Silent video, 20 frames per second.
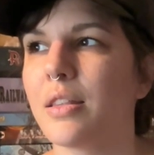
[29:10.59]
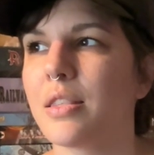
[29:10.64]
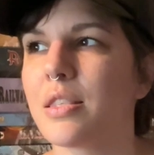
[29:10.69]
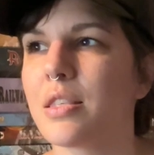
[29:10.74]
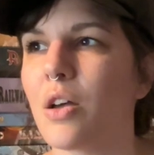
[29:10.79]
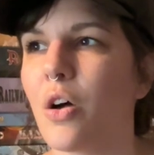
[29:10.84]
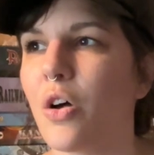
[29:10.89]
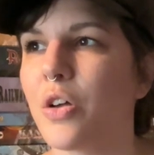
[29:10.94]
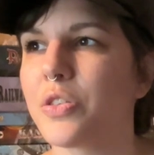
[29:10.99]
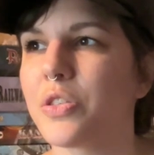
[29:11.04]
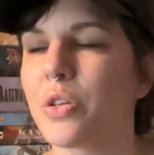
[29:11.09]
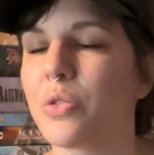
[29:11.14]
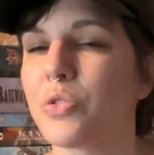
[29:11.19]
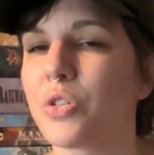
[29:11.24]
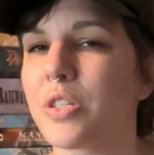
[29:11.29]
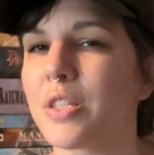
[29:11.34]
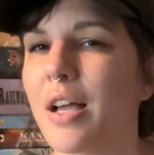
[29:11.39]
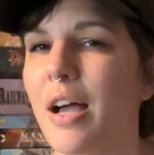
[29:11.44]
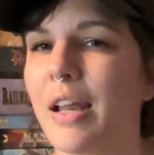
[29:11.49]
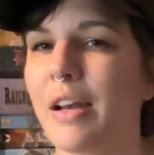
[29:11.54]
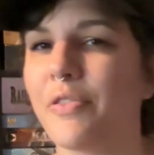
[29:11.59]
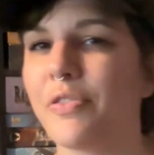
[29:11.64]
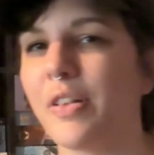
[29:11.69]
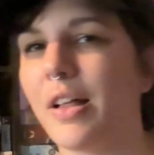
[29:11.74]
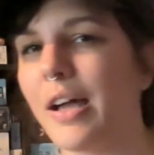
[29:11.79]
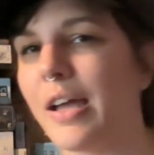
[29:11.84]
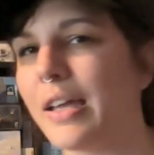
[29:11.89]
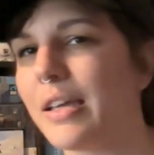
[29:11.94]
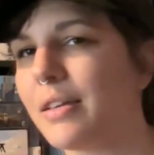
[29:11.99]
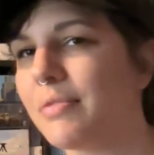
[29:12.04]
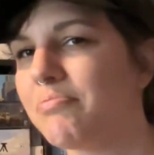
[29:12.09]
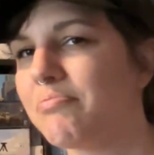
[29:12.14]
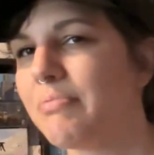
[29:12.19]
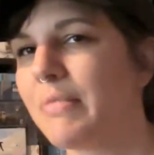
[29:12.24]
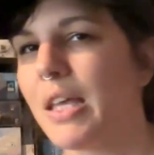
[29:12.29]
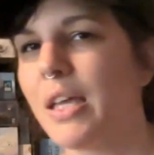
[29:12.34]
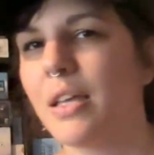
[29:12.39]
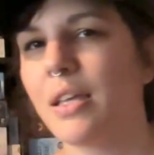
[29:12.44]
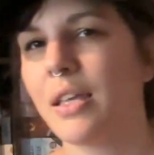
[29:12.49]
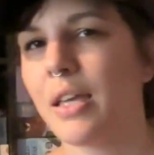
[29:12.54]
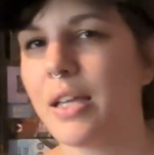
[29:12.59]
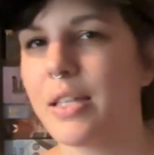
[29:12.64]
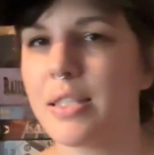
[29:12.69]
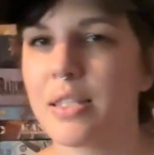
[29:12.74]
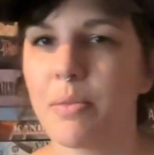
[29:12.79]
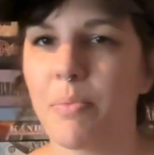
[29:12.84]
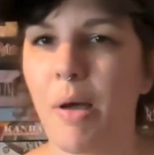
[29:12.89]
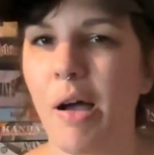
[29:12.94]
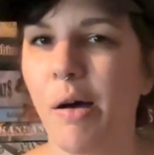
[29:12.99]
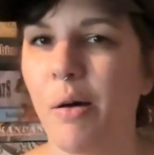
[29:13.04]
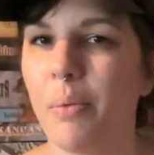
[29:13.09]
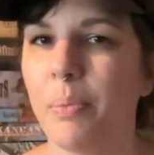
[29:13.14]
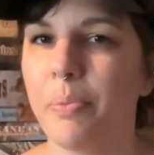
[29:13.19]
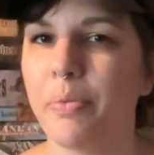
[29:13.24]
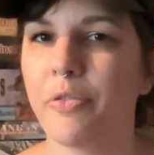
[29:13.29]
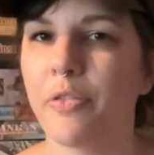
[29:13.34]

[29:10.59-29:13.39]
to also just kind of like get some help